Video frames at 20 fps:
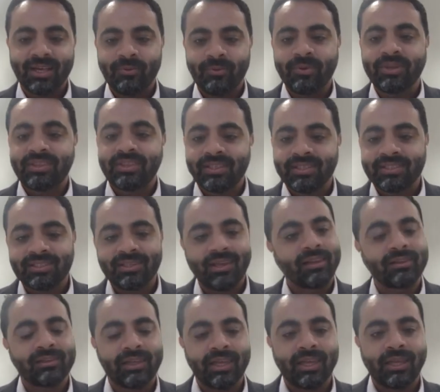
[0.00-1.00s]
with this
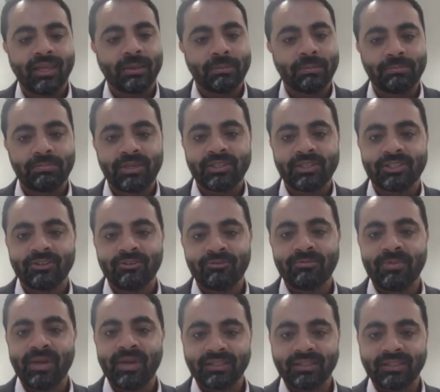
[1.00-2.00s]
hulking piece of
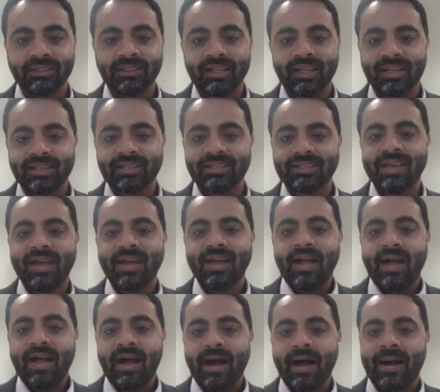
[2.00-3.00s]
metal.
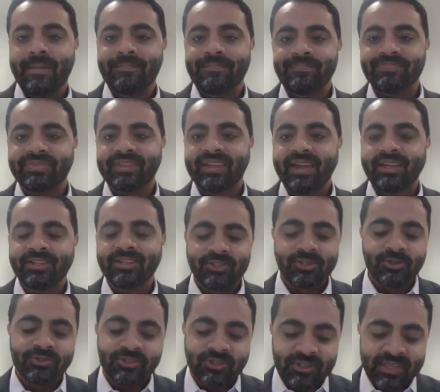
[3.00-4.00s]
And
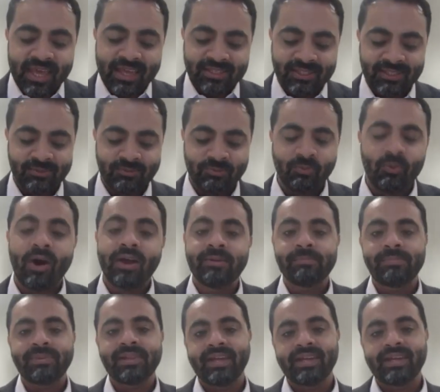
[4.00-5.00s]
so that's
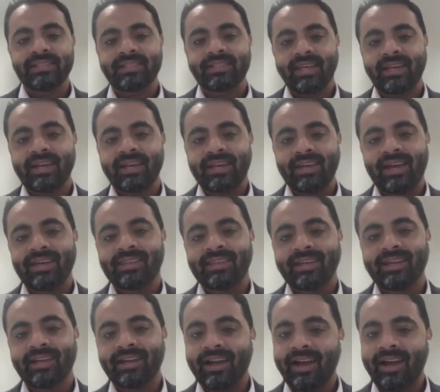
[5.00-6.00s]
one place that
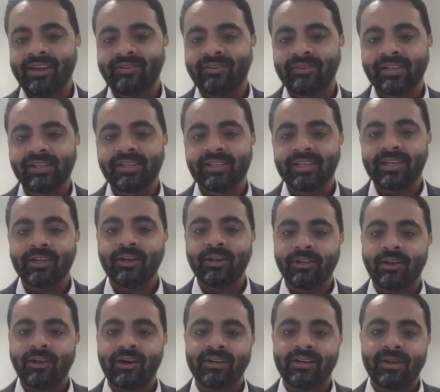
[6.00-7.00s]
I really think a
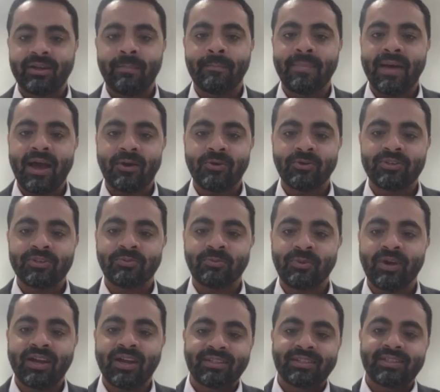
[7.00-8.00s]
lot about,
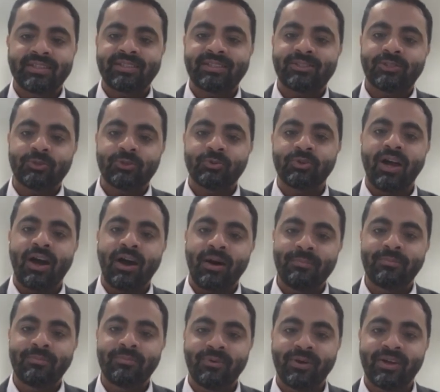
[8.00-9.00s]
where these two
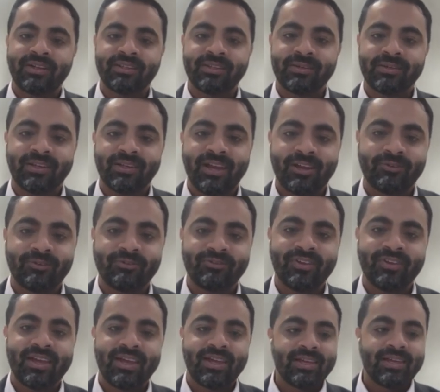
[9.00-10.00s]
come, where the kind of,
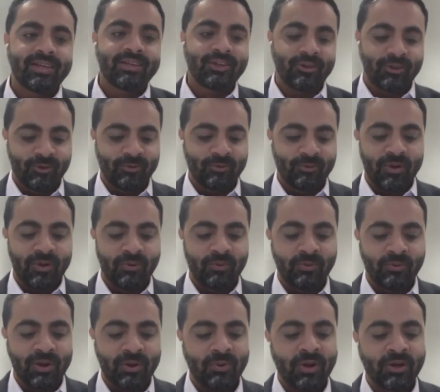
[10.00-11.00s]
you know, yeah.
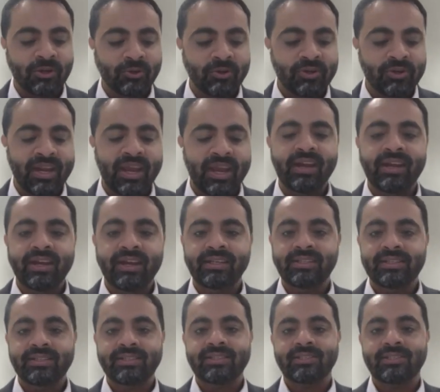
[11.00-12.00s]
where one could narrate
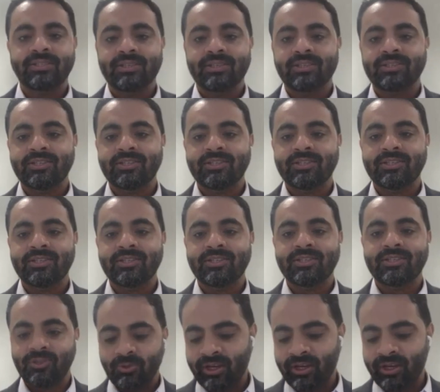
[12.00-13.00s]
this as a
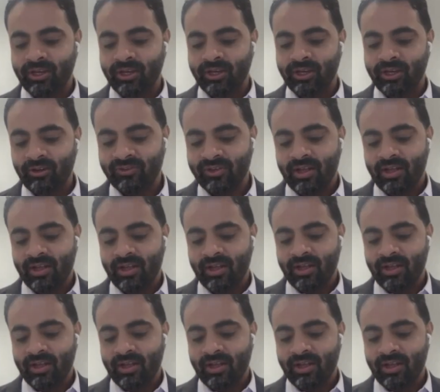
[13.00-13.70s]
story of